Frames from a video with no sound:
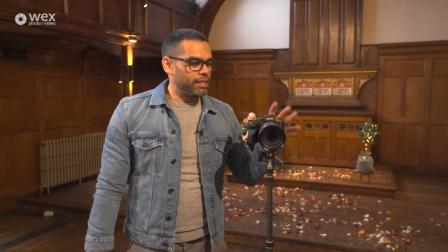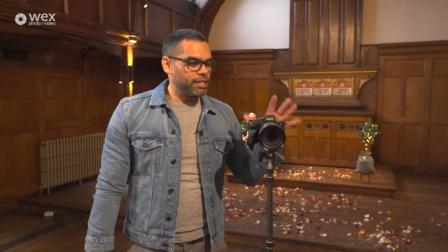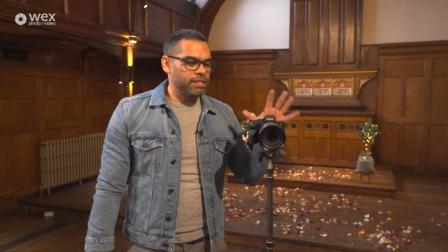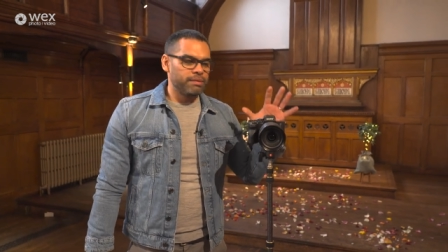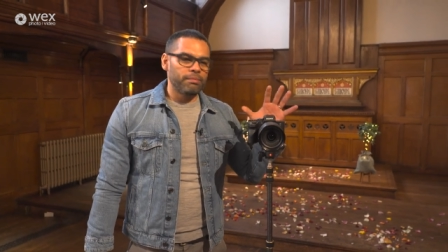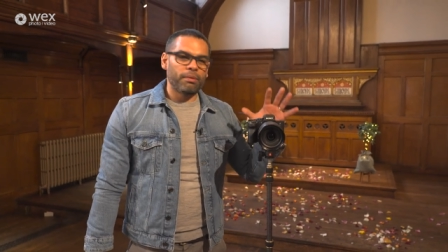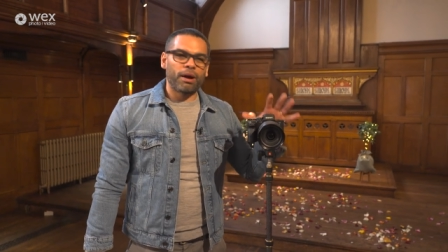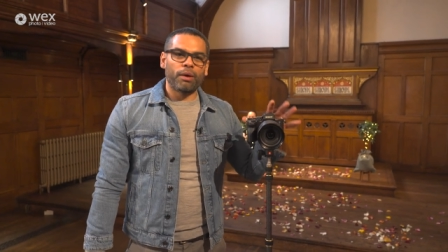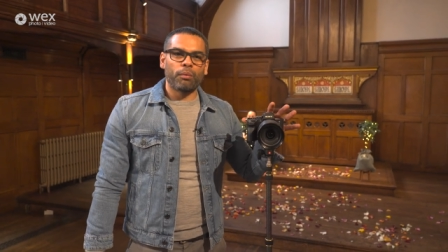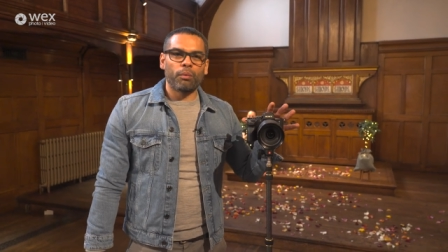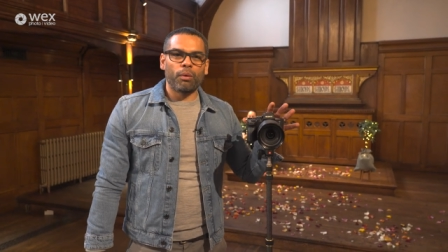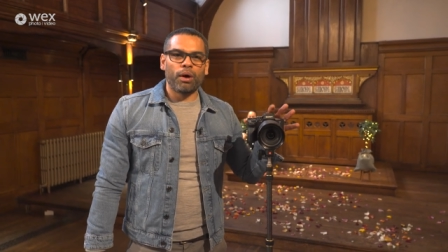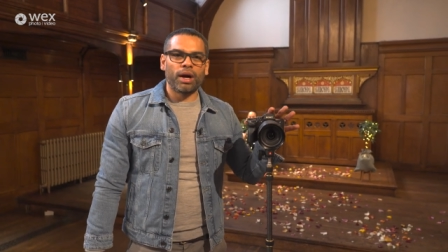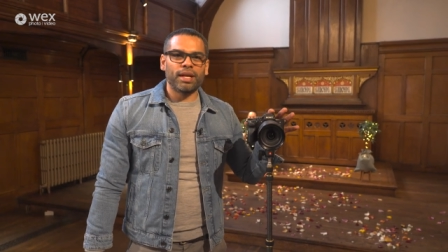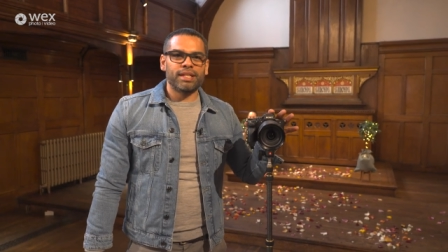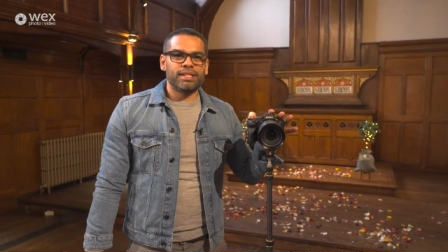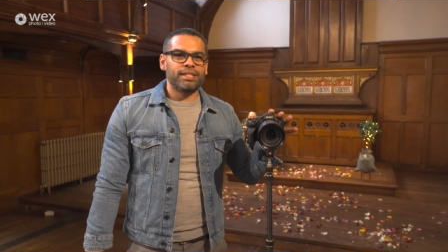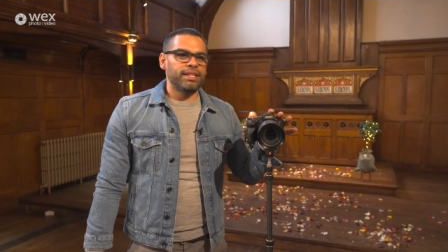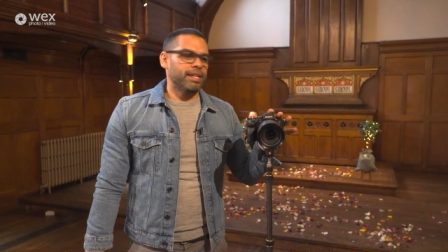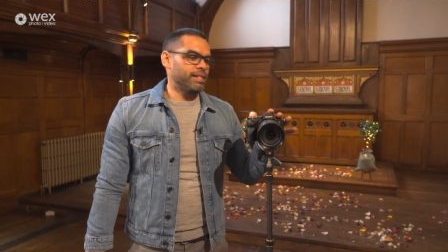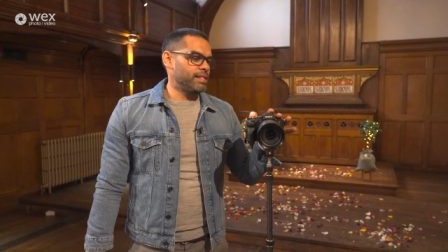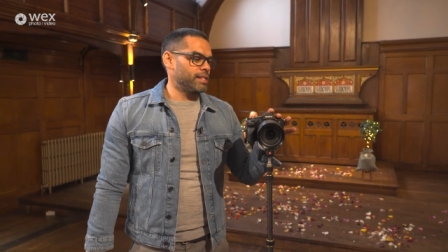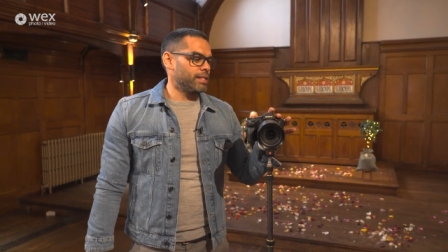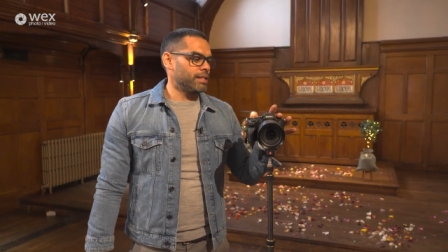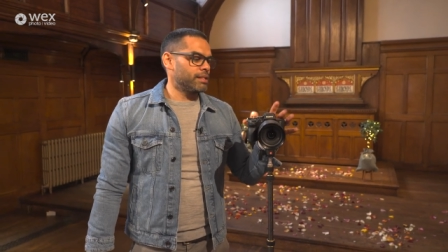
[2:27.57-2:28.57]
this is my wide
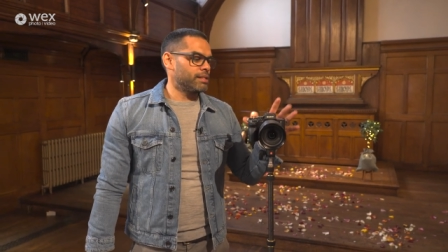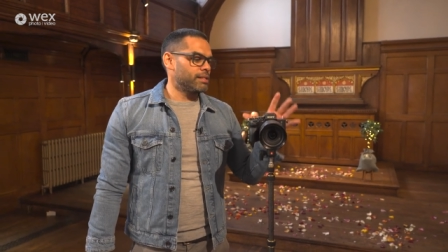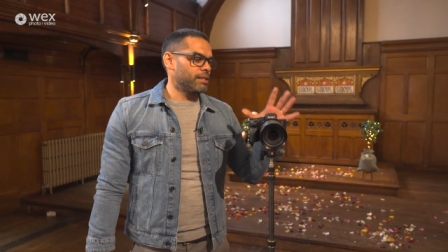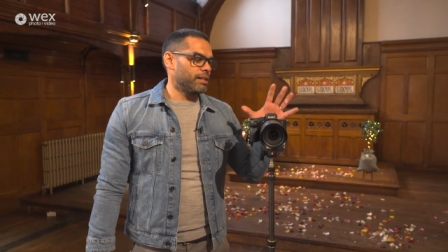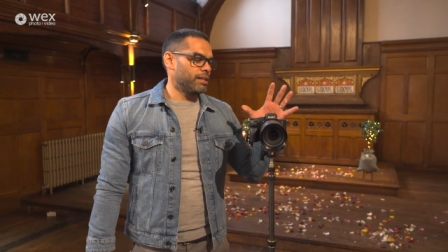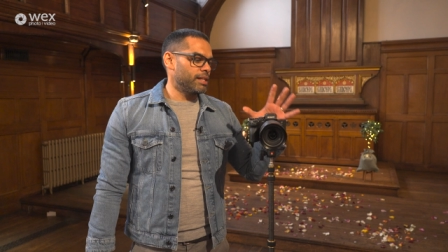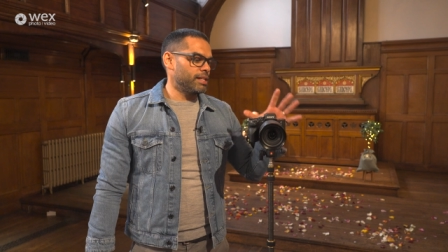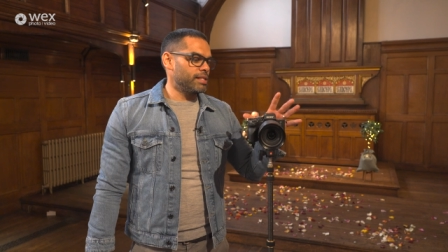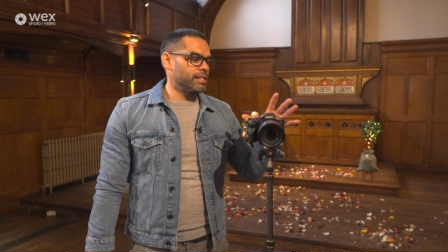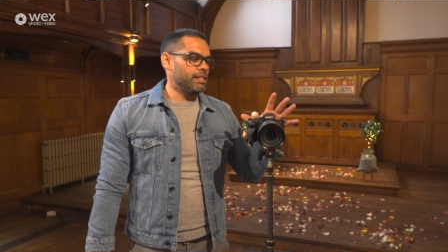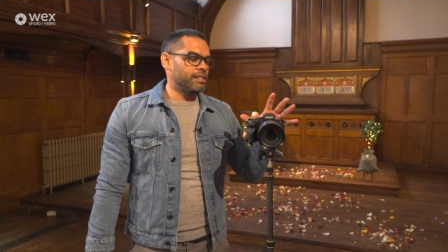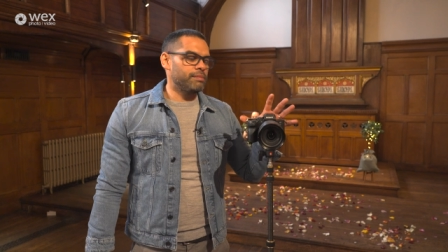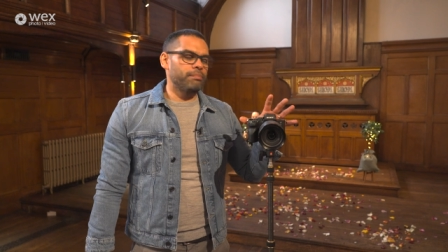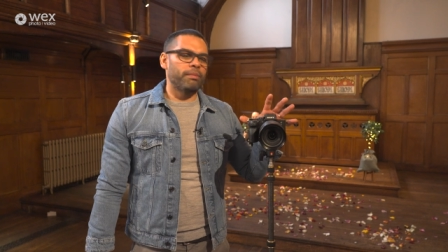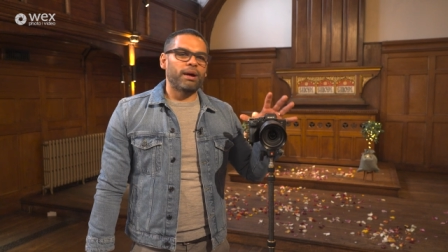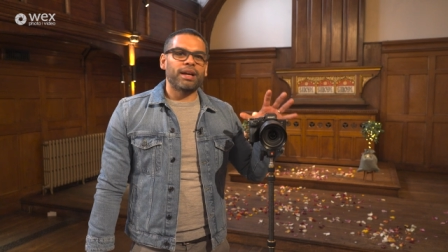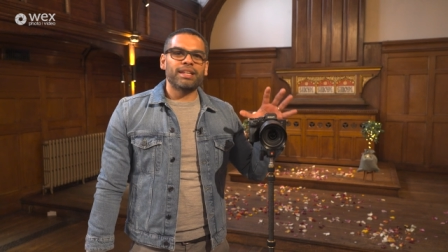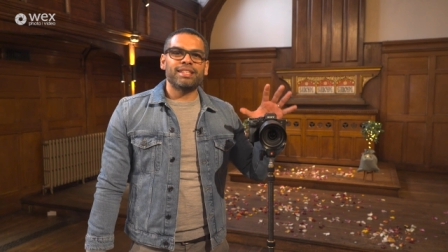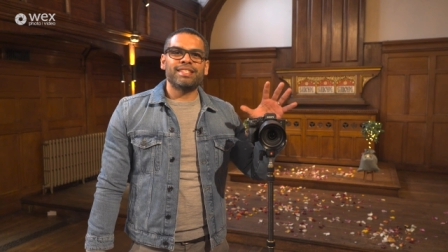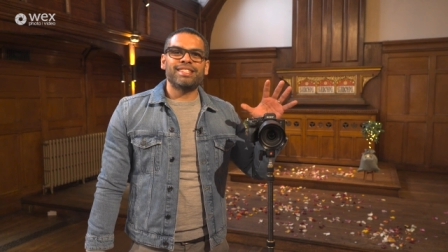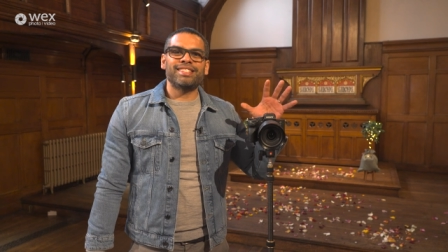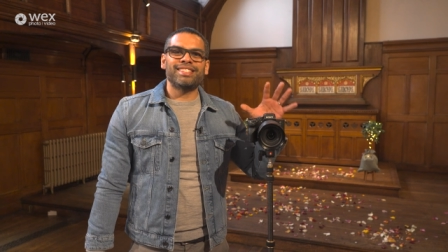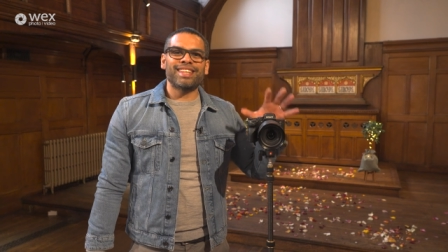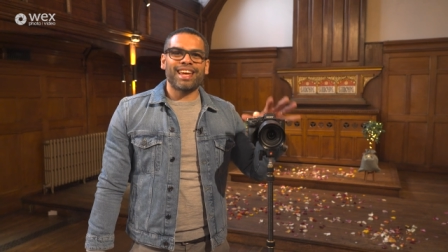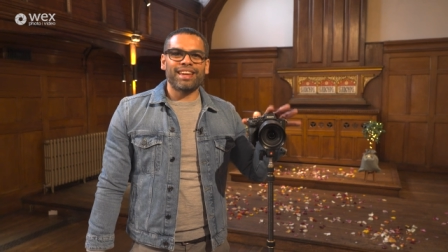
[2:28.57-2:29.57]
setting. So this is my
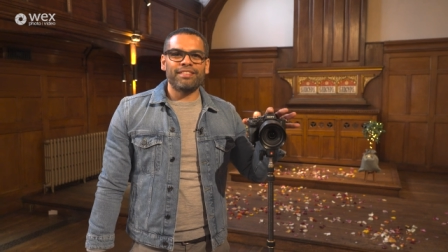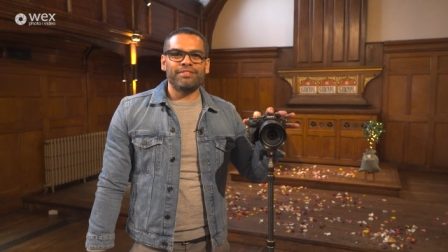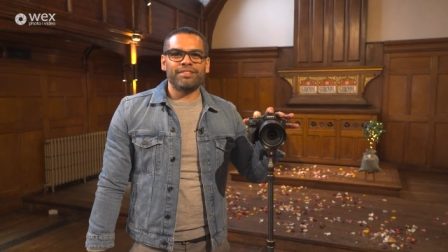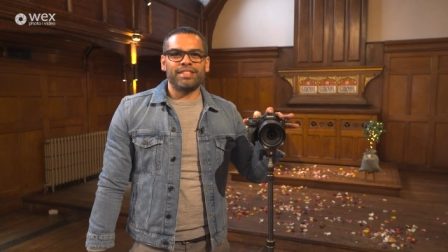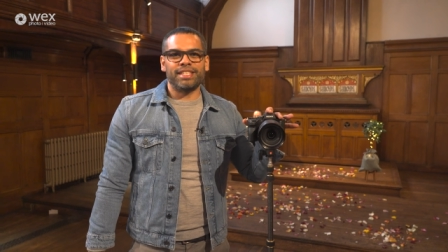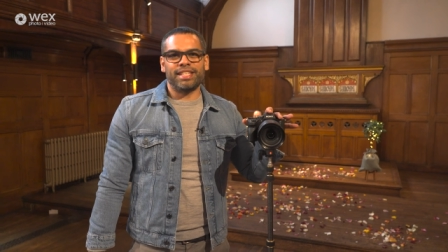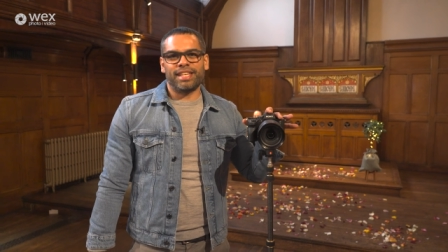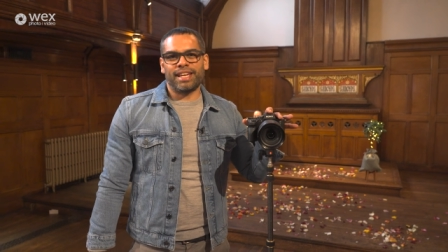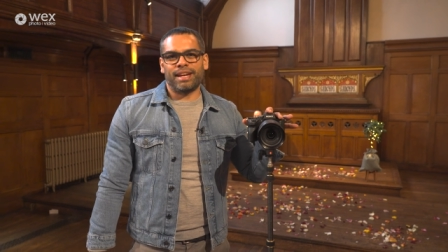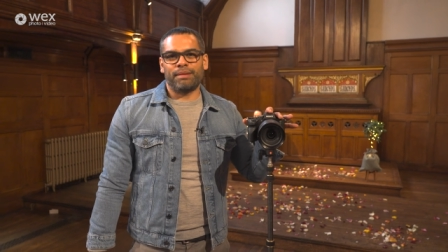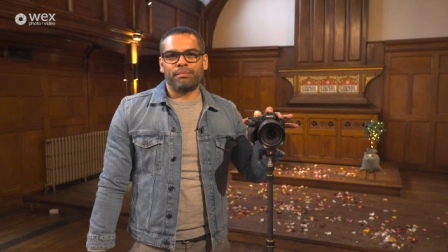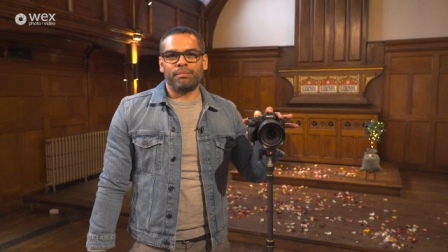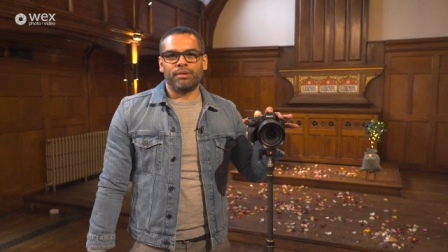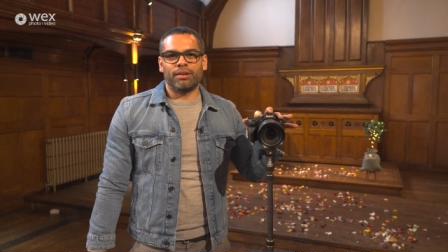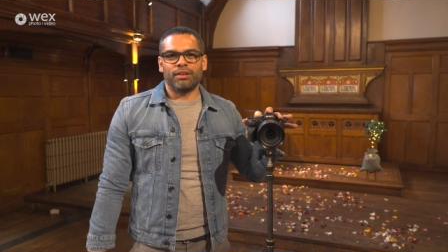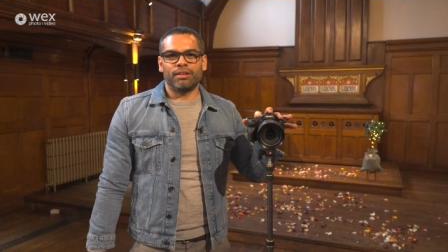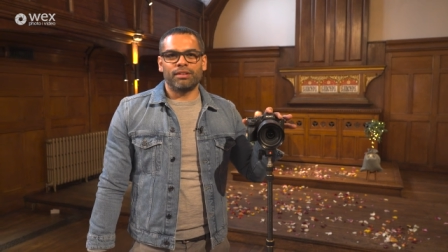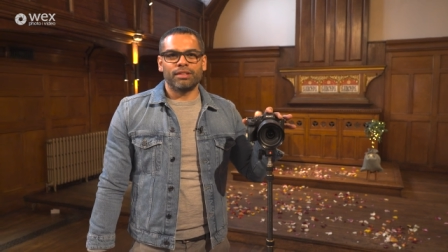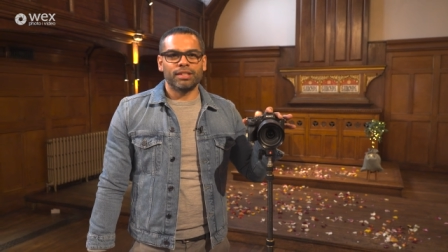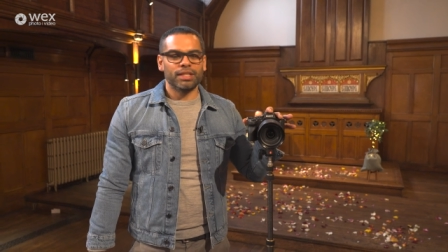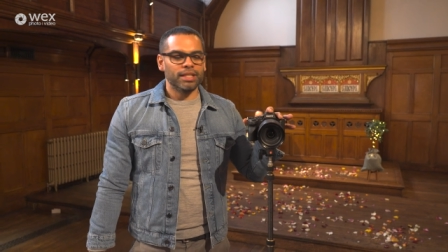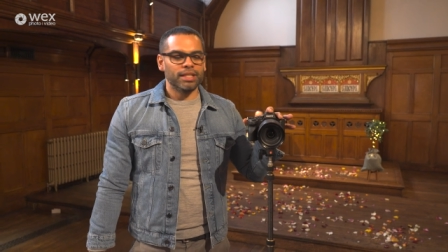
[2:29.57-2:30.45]
safety camera.